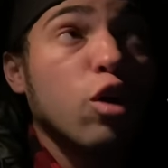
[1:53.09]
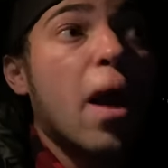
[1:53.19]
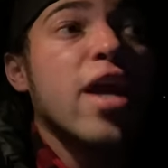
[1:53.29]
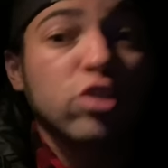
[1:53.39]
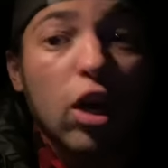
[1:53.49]

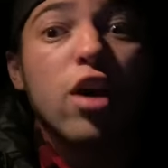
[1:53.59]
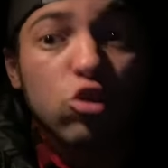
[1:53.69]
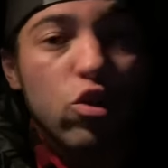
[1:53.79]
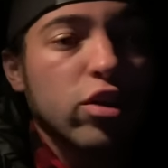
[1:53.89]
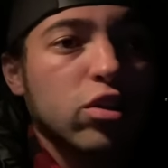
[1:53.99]
best
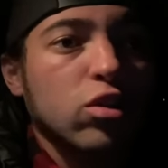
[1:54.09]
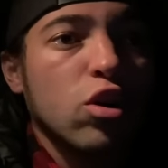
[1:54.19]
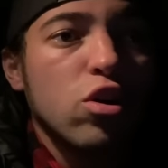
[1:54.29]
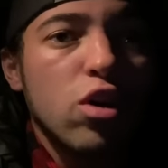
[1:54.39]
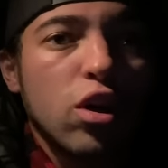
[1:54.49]
interest
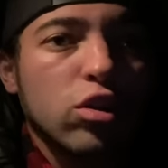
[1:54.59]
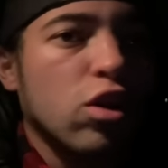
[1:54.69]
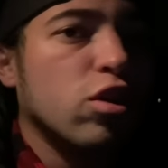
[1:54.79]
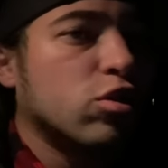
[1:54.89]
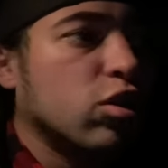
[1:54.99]

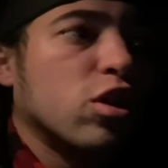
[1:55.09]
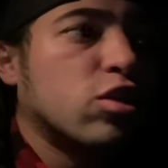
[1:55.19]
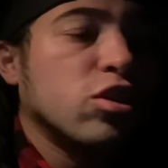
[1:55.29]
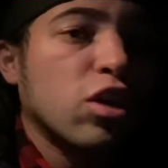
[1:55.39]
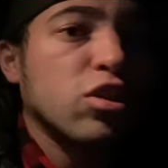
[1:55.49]

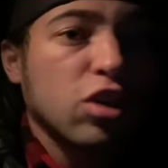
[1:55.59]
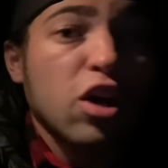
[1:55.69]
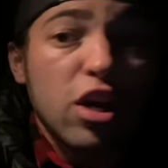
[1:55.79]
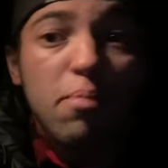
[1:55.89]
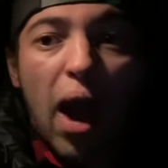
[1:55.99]
to
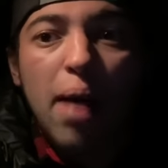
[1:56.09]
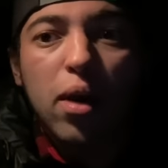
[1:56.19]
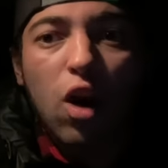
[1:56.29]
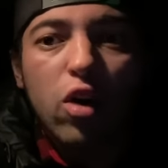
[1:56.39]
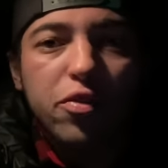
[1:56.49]
keep Mike
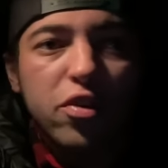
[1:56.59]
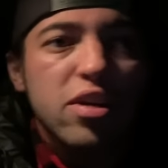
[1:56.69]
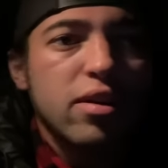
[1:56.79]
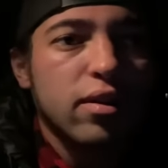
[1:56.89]
McCarthy.